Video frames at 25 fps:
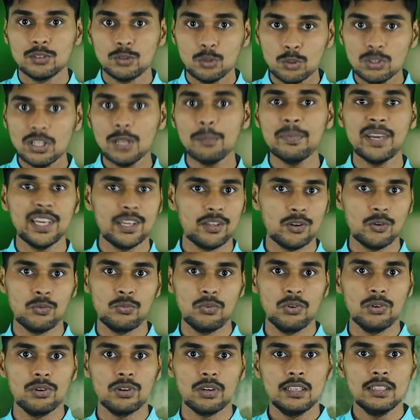through the
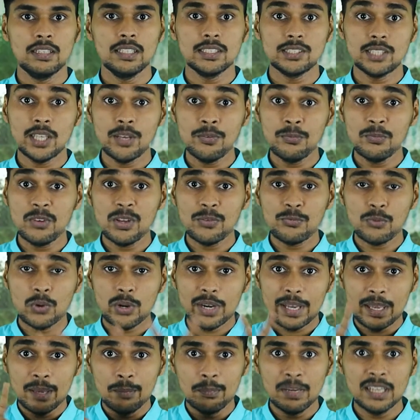microphone. In the same way, for
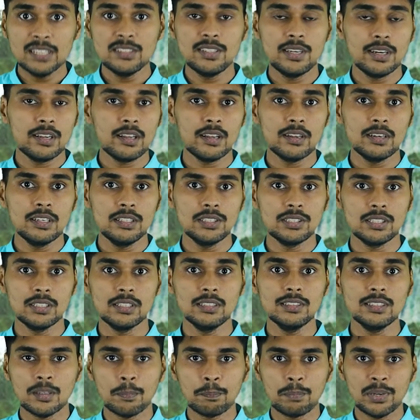image
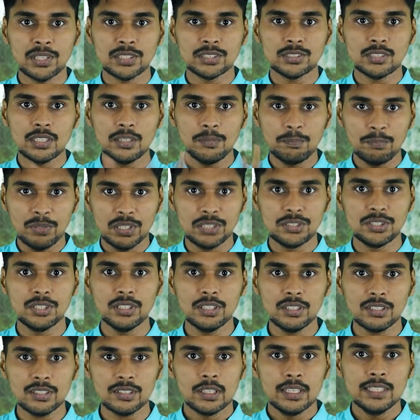recognition, the person
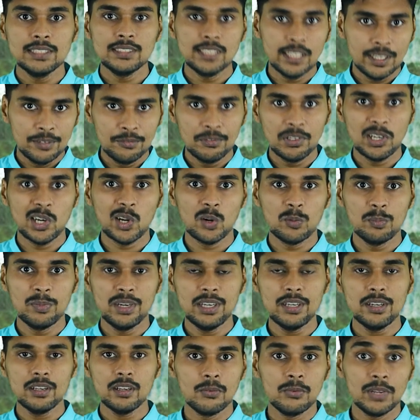picture is the
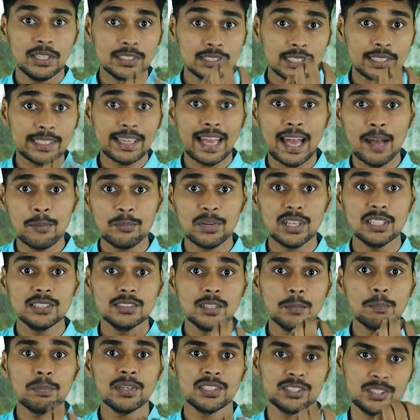environment, whereas the camera is
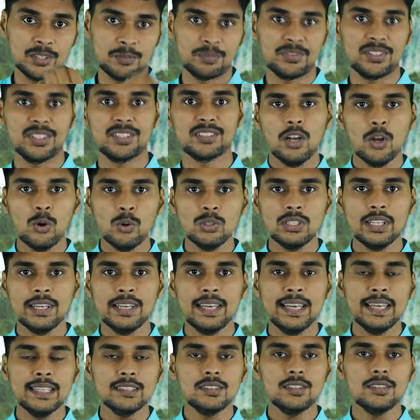the perceptor. Now the
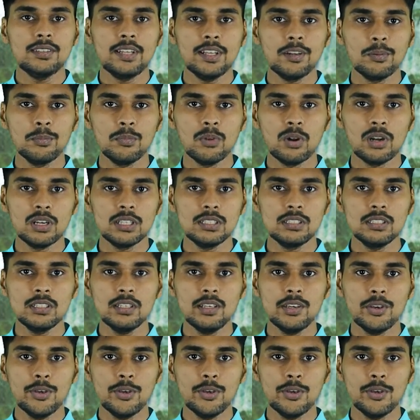8th terminology,